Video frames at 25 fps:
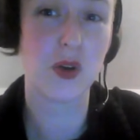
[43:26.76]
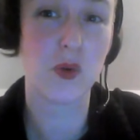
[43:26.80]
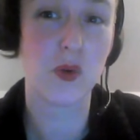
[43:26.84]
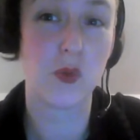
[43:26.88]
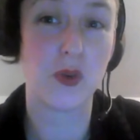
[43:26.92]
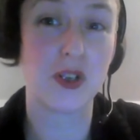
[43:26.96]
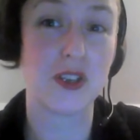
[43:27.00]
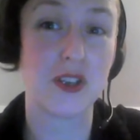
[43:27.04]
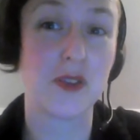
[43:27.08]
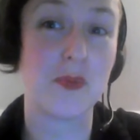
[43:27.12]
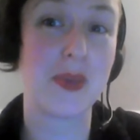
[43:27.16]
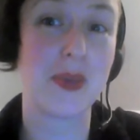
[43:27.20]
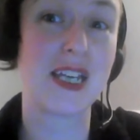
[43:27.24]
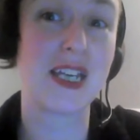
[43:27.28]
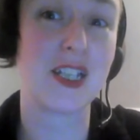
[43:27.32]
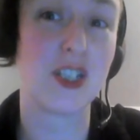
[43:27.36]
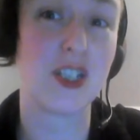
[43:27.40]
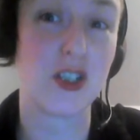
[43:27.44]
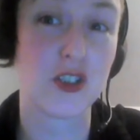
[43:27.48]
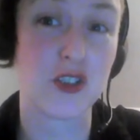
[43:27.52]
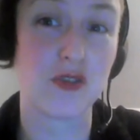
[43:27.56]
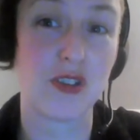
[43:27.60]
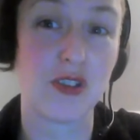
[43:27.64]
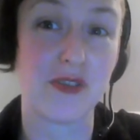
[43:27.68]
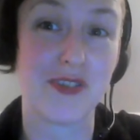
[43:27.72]
one of the bigger
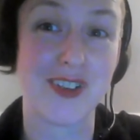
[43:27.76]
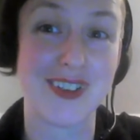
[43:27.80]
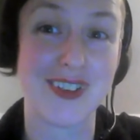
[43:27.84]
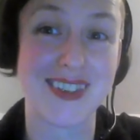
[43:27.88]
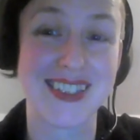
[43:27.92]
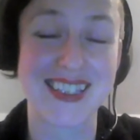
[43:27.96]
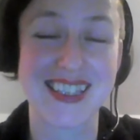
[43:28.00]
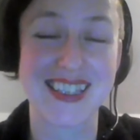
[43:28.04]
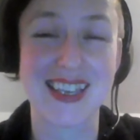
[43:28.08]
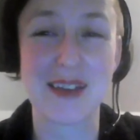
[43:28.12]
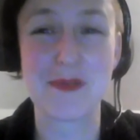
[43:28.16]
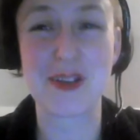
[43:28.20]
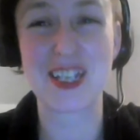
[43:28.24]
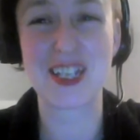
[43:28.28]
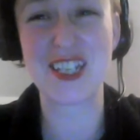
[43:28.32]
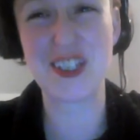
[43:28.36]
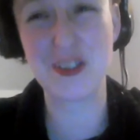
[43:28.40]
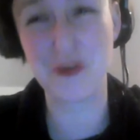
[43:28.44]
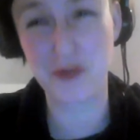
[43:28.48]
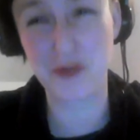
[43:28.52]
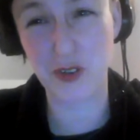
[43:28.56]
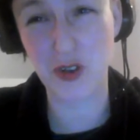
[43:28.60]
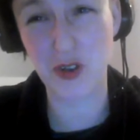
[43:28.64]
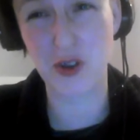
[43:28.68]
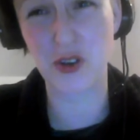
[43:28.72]
lottery funds and they went,
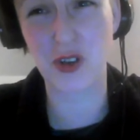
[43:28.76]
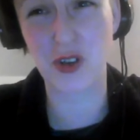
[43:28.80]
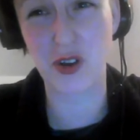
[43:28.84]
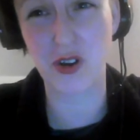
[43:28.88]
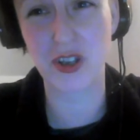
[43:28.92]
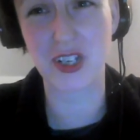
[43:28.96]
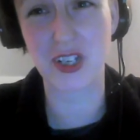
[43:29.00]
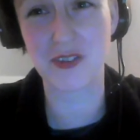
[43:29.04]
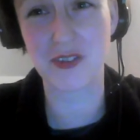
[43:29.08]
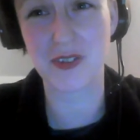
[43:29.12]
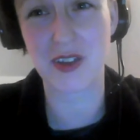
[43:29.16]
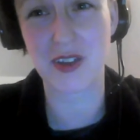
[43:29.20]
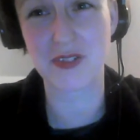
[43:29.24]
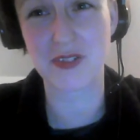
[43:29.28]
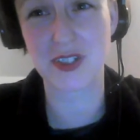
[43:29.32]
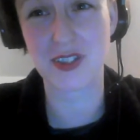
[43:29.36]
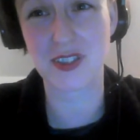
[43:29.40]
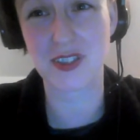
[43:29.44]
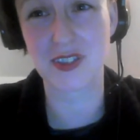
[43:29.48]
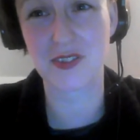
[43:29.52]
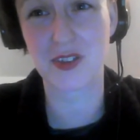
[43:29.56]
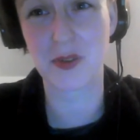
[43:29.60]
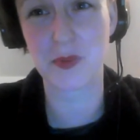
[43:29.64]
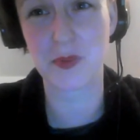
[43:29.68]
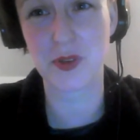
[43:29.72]
you've not got enough evidence
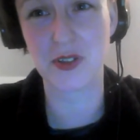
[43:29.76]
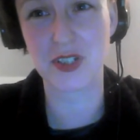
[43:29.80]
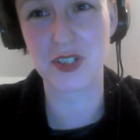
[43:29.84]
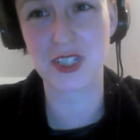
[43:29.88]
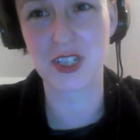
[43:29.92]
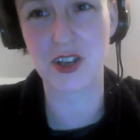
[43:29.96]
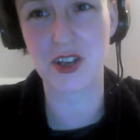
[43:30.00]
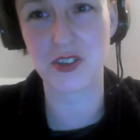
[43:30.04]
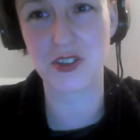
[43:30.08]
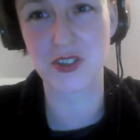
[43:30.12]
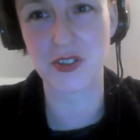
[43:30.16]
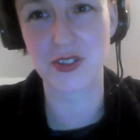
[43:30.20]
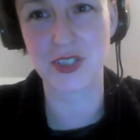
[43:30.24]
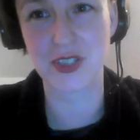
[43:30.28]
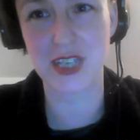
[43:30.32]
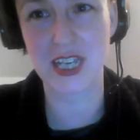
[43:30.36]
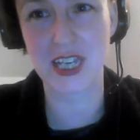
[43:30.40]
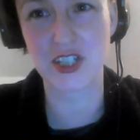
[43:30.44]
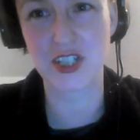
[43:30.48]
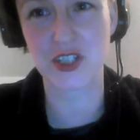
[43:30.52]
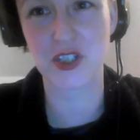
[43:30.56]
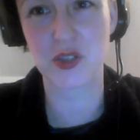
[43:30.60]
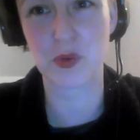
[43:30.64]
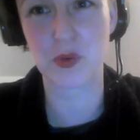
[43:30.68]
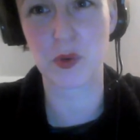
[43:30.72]
of community
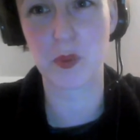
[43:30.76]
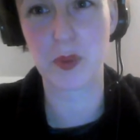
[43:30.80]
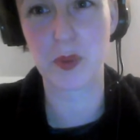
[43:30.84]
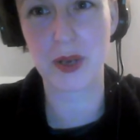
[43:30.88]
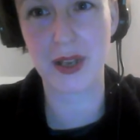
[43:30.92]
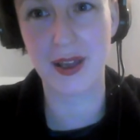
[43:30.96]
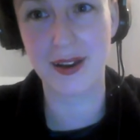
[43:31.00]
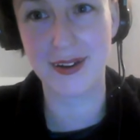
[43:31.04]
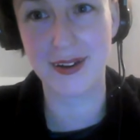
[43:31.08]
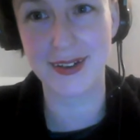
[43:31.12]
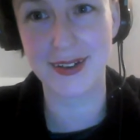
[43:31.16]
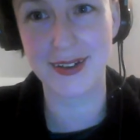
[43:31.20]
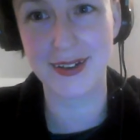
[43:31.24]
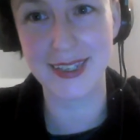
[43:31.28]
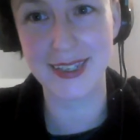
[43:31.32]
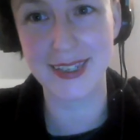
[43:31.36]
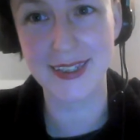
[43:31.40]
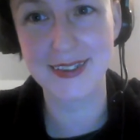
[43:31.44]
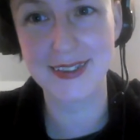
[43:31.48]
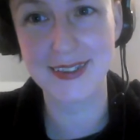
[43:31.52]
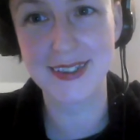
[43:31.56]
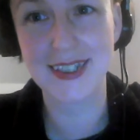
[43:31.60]
consultation to apply.